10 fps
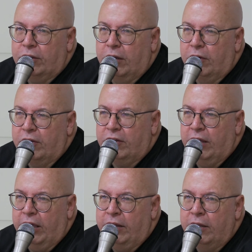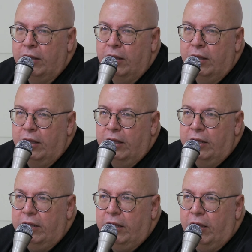it there instead.
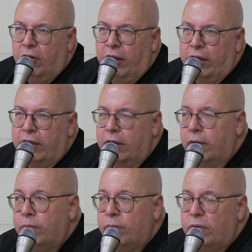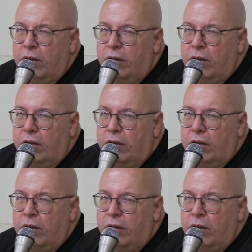And I'm,